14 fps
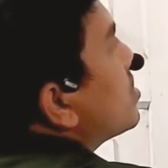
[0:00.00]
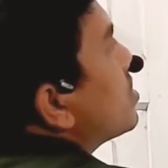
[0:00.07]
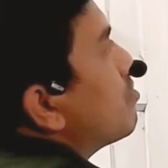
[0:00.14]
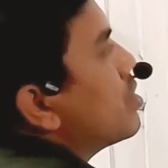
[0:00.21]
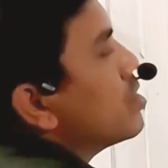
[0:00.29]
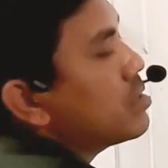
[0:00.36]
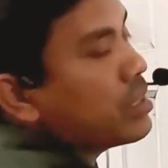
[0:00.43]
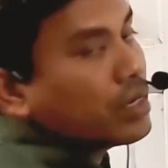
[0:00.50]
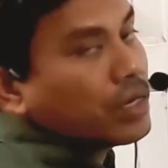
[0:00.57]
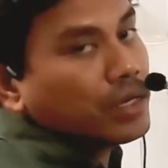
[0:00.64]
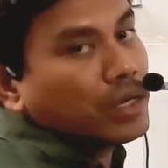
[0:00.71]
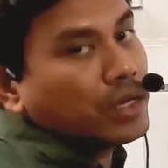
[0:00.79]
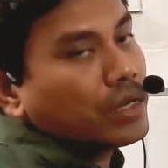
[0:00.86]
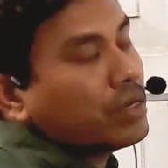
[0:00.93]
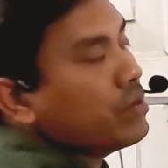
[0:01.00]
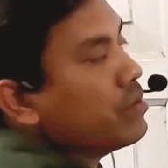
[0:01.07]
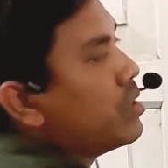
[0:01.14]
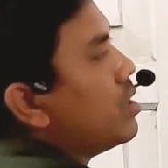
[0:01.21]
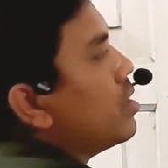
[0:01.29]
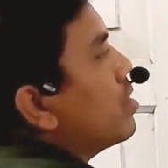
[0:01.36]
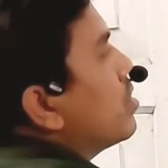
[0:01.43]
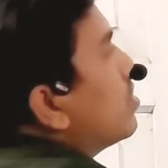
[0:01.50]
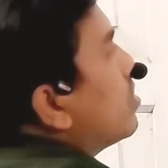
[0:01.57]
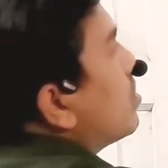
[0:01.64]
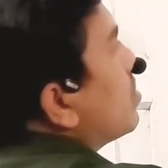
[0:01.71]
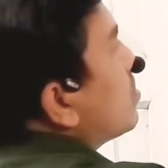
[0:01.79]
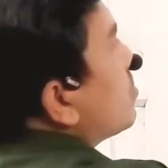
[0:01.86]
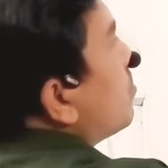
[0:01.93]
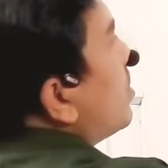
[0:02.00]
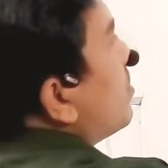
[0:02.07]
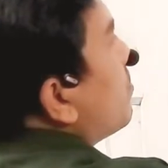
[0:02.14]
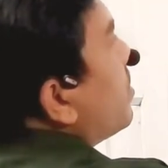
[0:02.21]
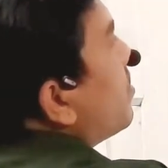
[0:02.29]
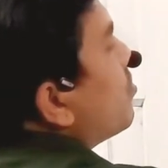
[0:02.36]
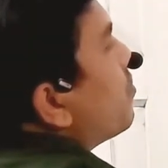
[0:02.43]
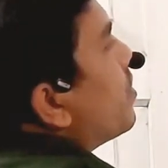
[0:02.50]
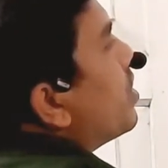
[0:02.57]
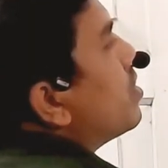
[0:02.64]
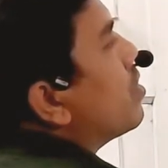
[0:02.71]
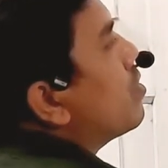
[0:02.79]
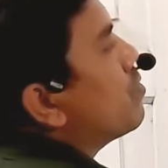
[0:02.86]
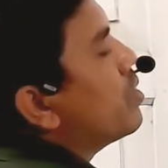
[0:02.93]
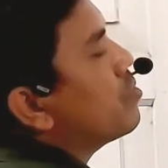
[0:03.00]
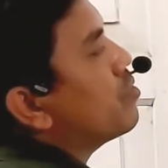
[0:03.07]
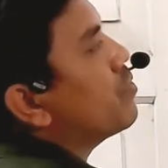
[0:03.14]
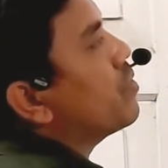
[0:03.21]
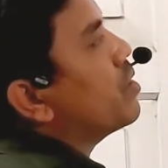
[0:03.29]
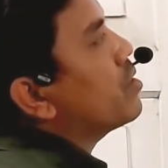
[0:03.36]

given as 30 degree. Okay. So what we have to find out? We have to find